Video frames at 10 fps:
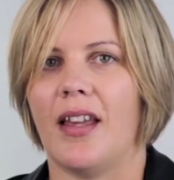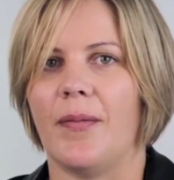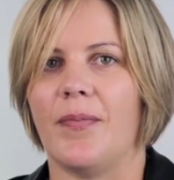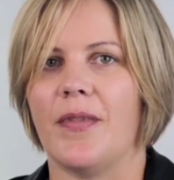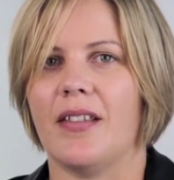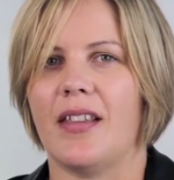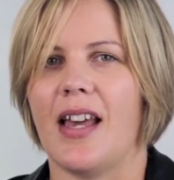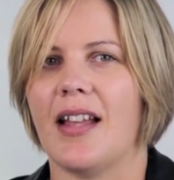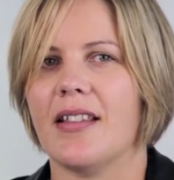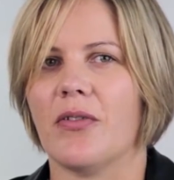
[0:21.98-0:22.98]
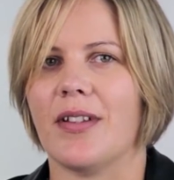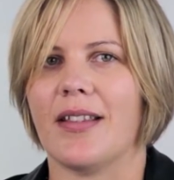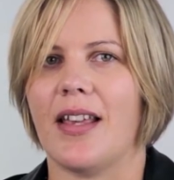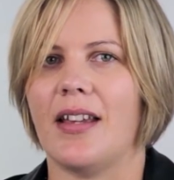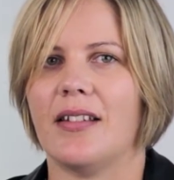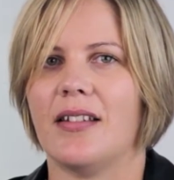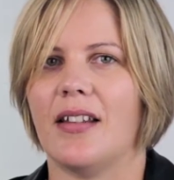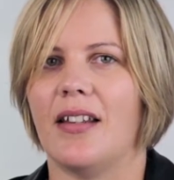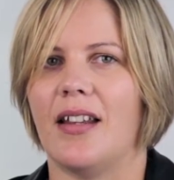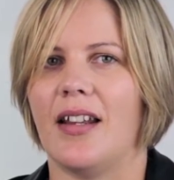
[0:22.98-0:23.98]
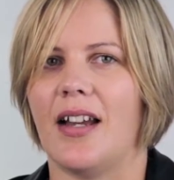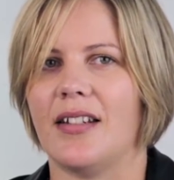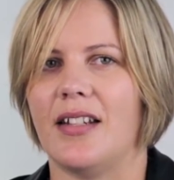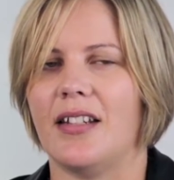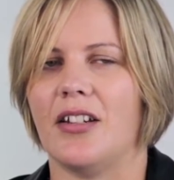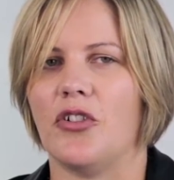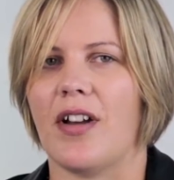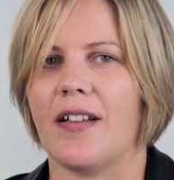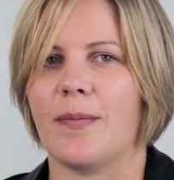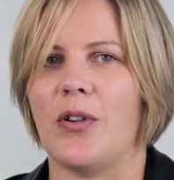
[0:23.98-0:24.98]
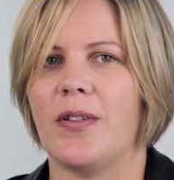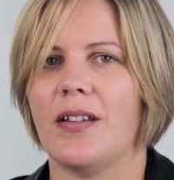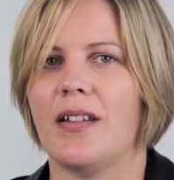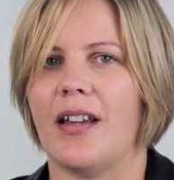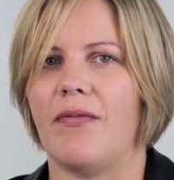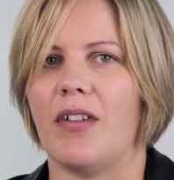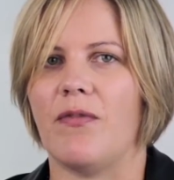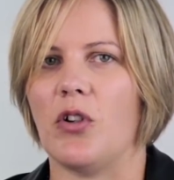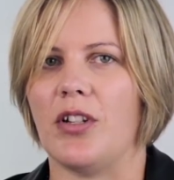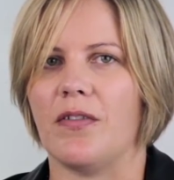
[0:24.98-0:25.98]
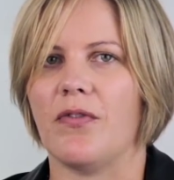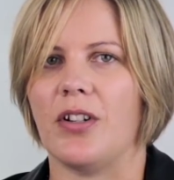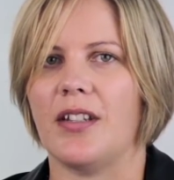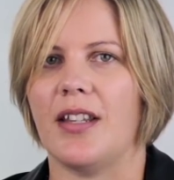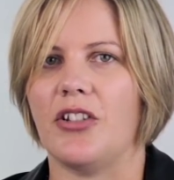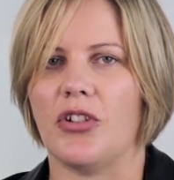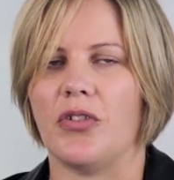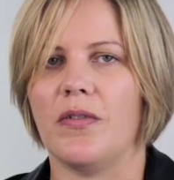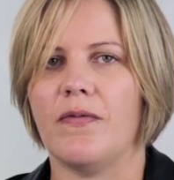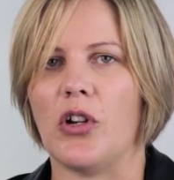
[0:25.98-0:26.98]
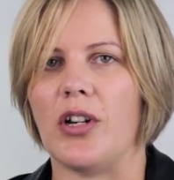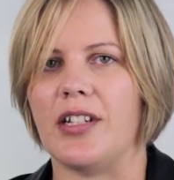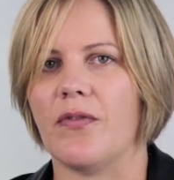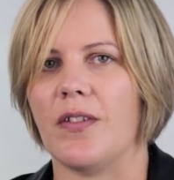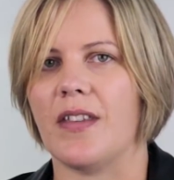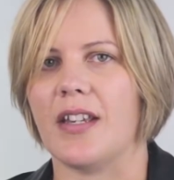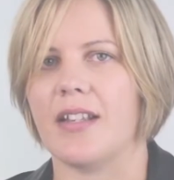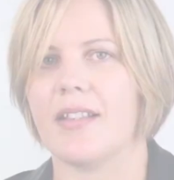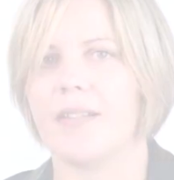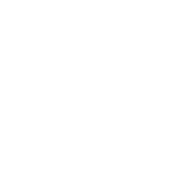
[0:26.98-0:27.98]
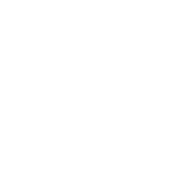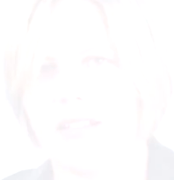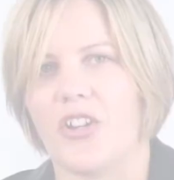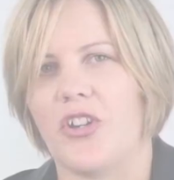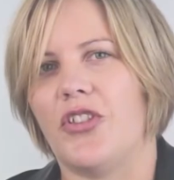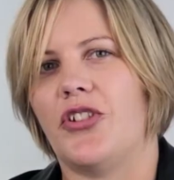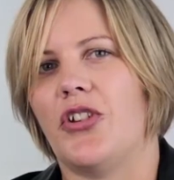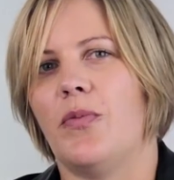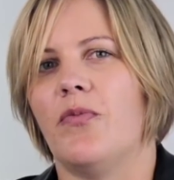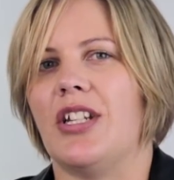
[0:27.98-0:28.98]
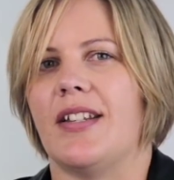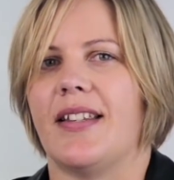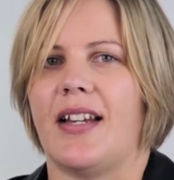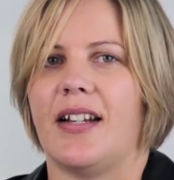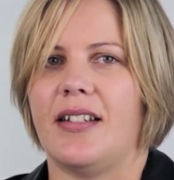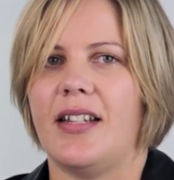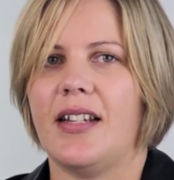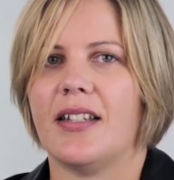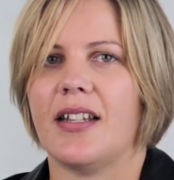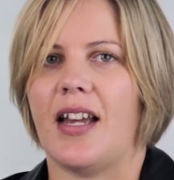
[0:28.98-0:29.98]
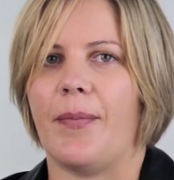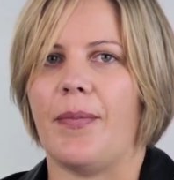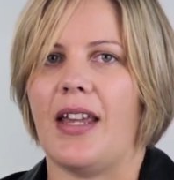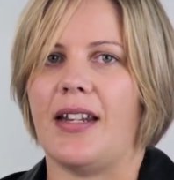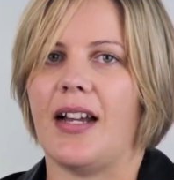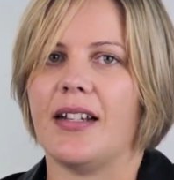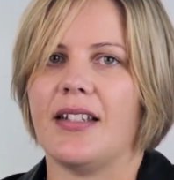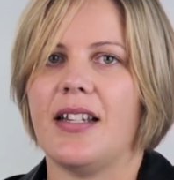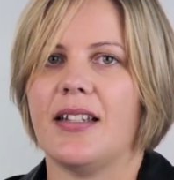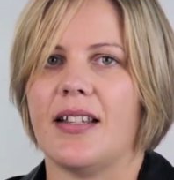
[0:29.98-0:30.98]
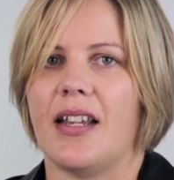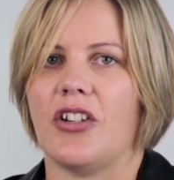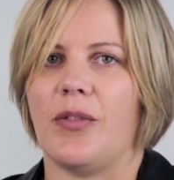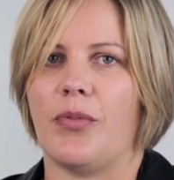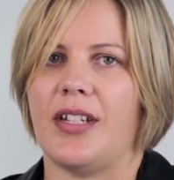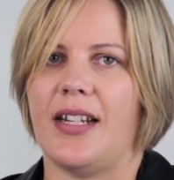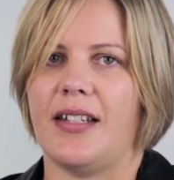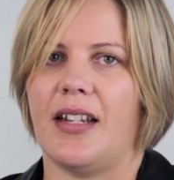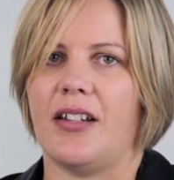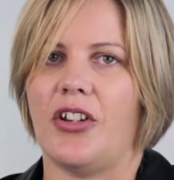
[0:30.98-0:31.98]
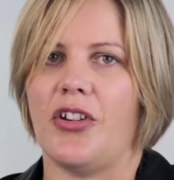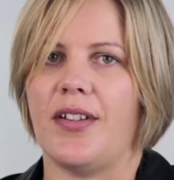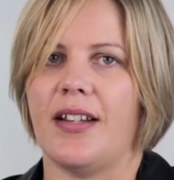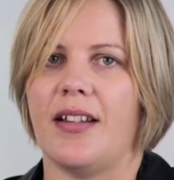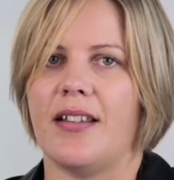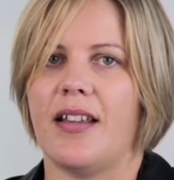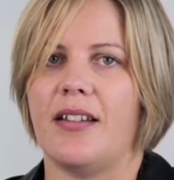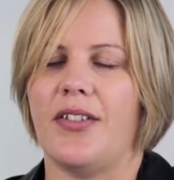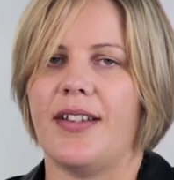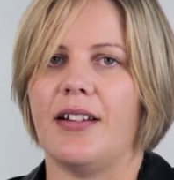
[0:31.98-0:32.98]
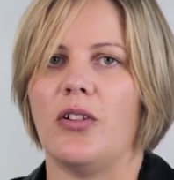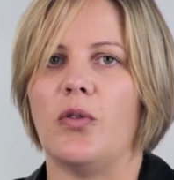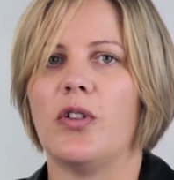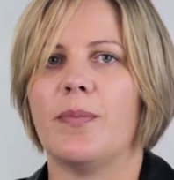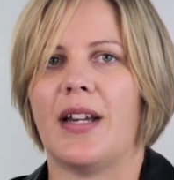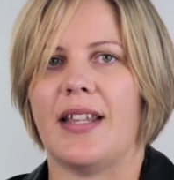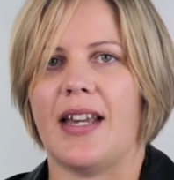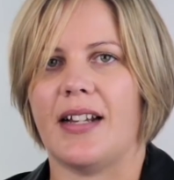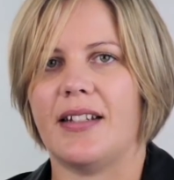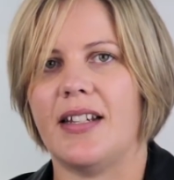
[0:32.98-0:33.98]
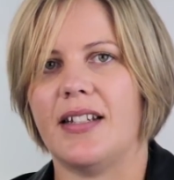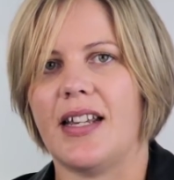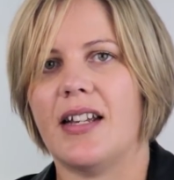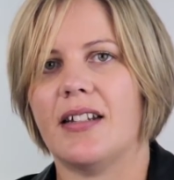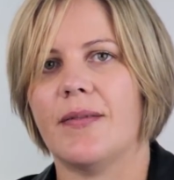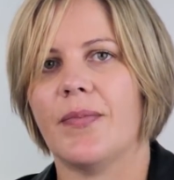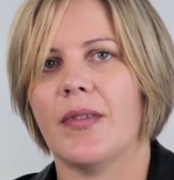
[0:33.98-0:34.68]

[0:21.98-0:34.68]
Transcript: The answer is that an architect and a draftsperson are very different and they do very different things. So the term registered architect and architect is actually protected under New Zealand law by the Architect Act.